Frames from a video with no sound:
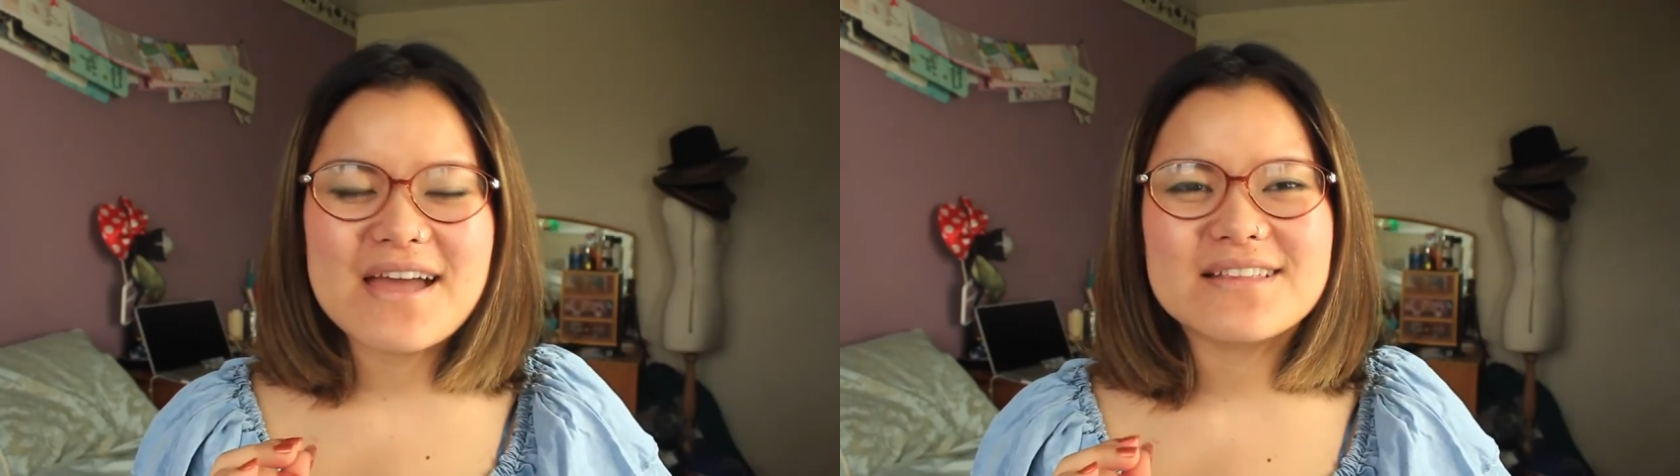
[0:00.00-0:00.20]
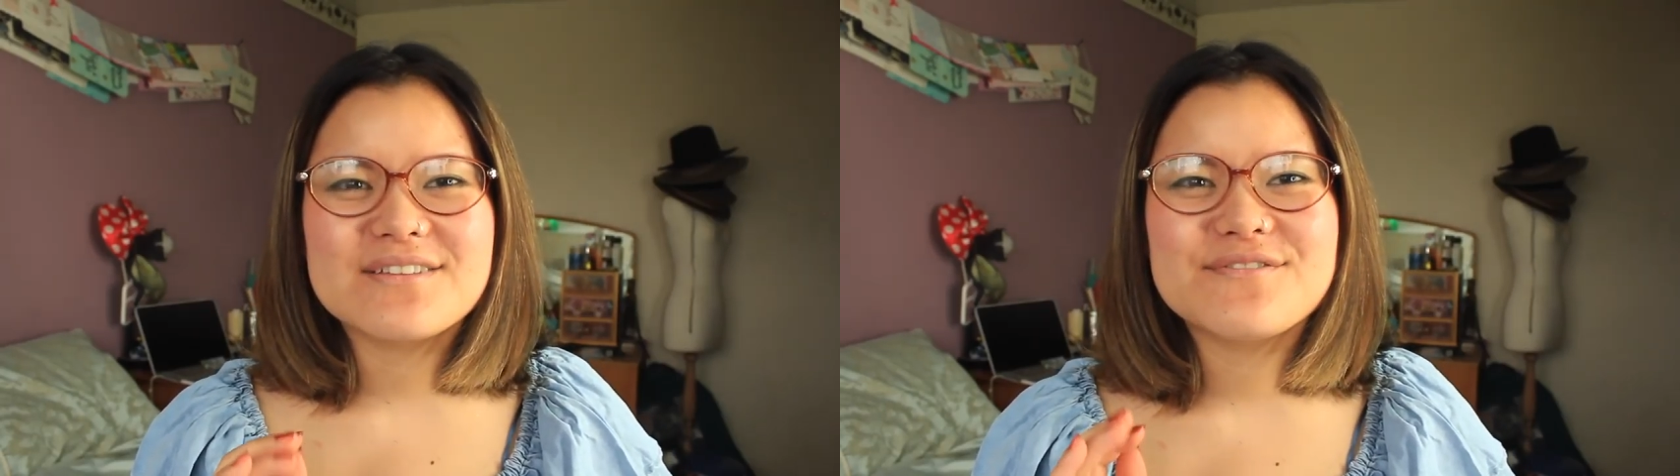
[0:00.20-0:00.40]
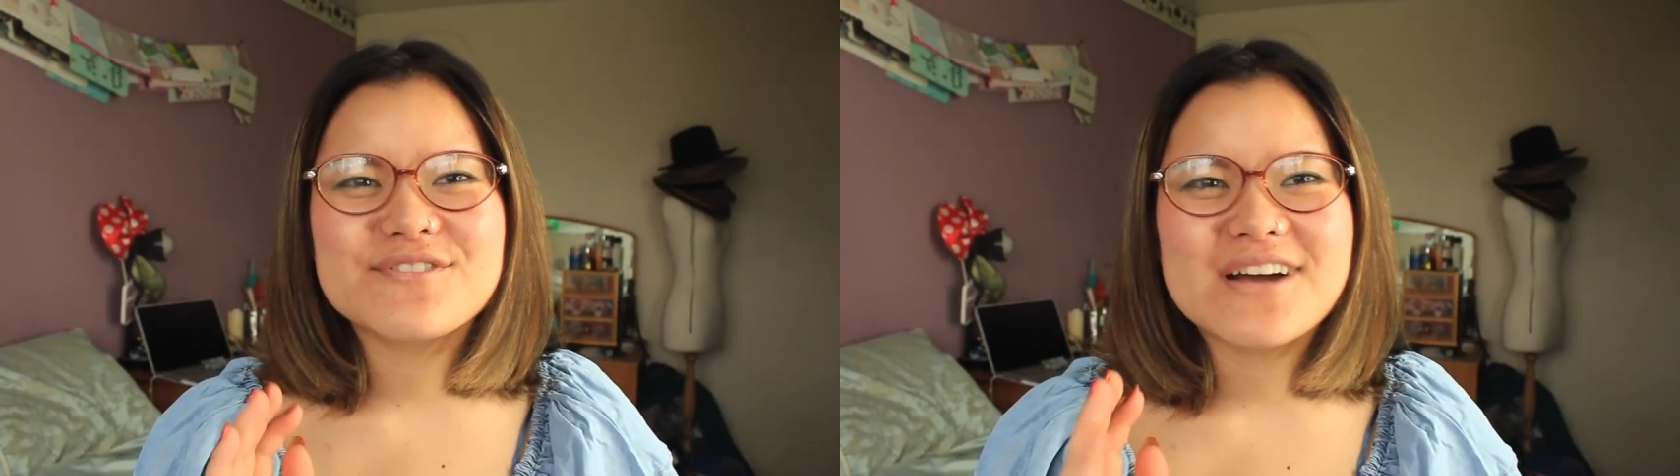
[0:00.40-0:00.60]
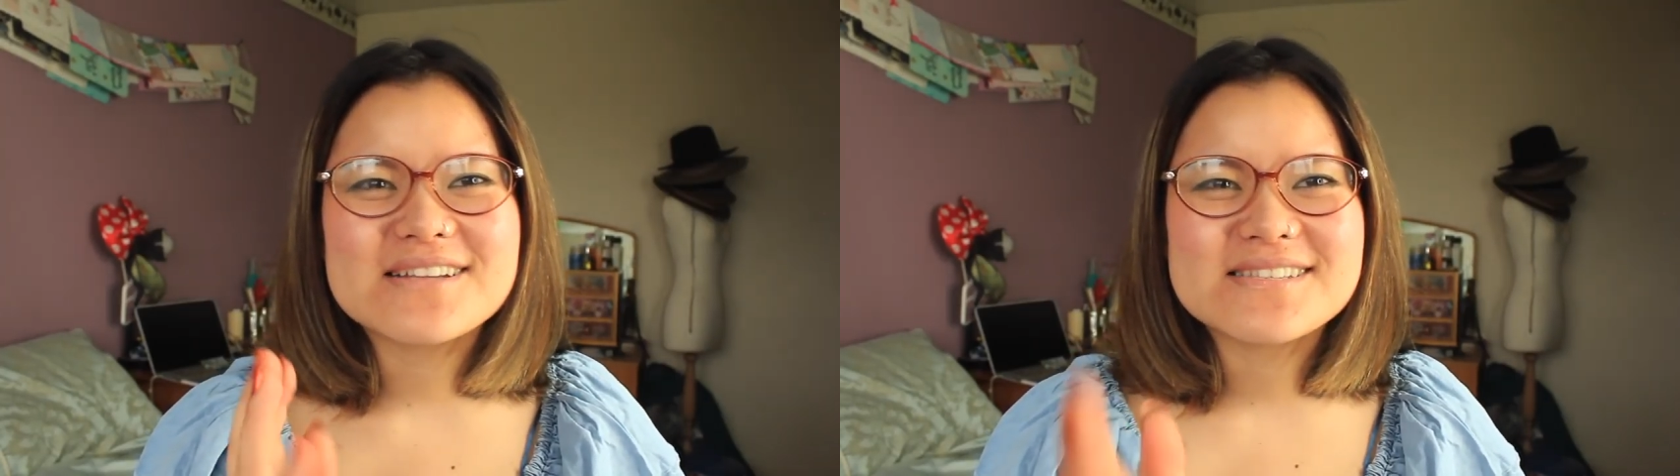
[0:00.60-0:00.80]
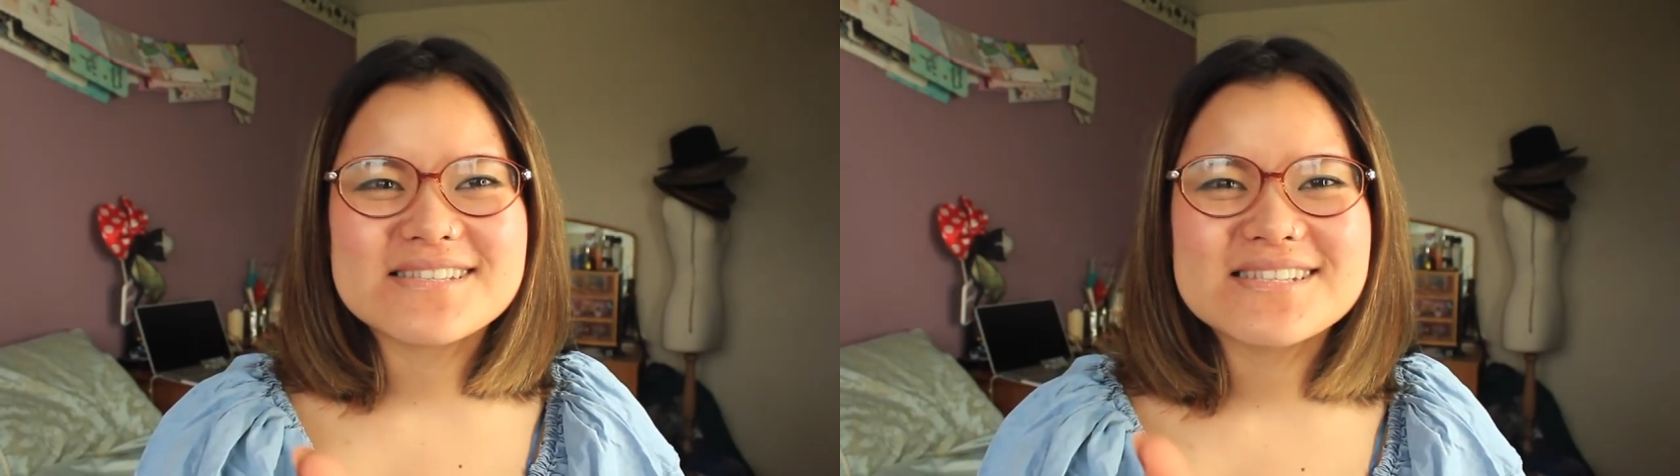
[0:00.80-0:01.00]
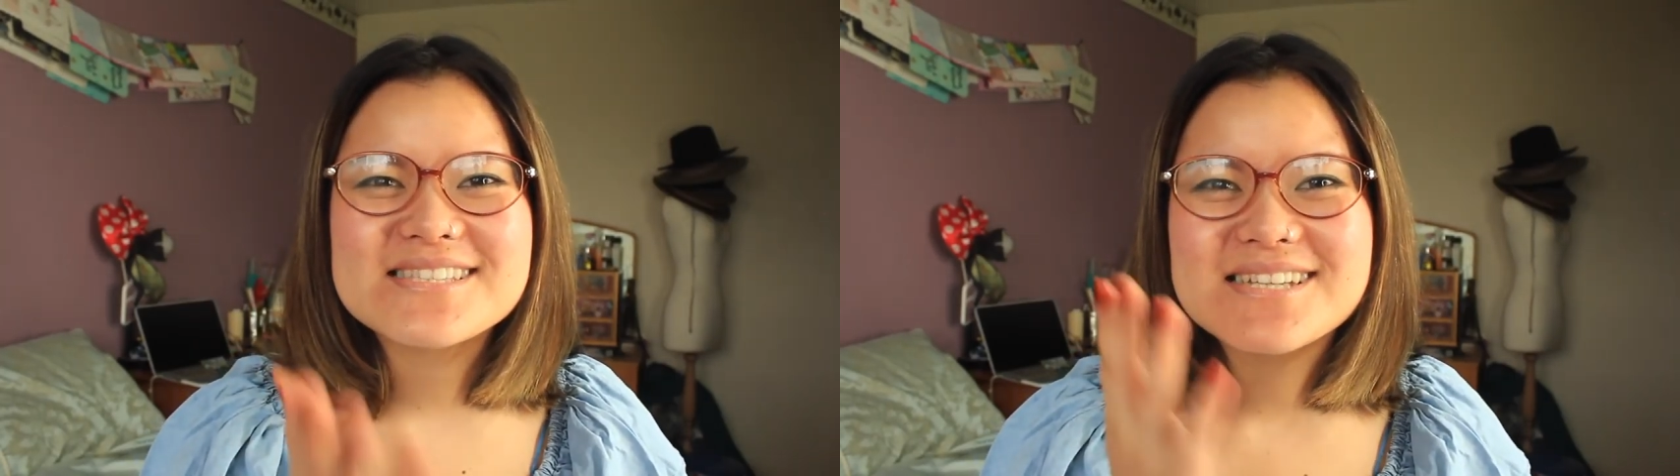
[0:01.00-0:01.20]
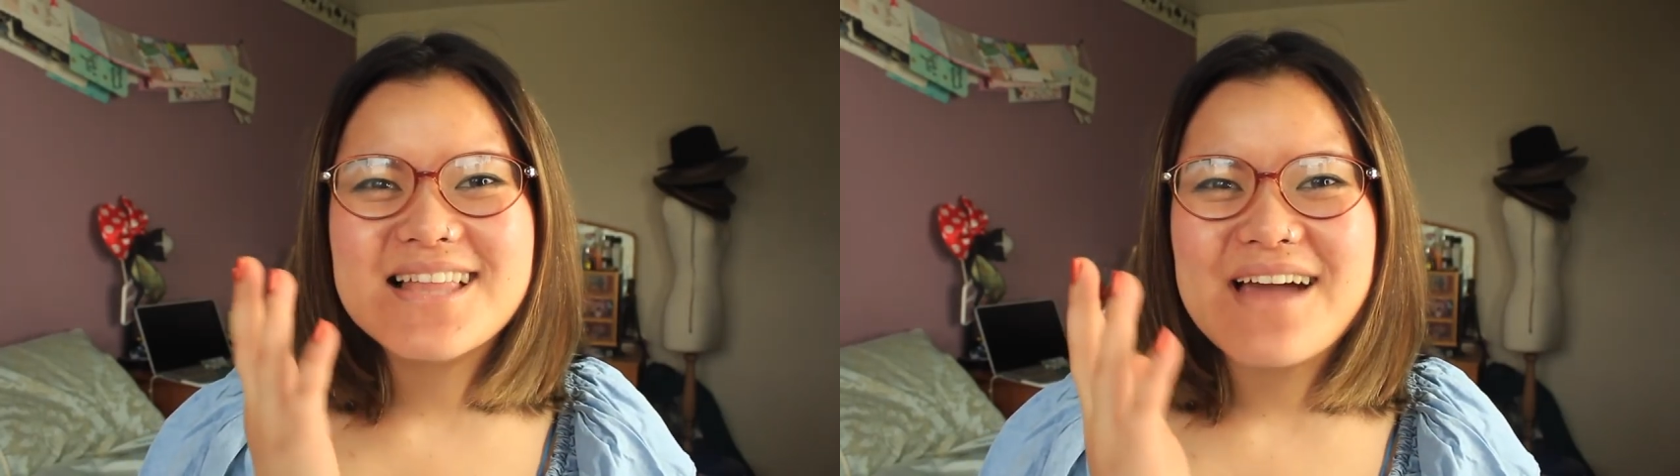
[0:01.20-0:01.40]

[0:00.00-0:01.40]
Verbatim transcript: And if you guys still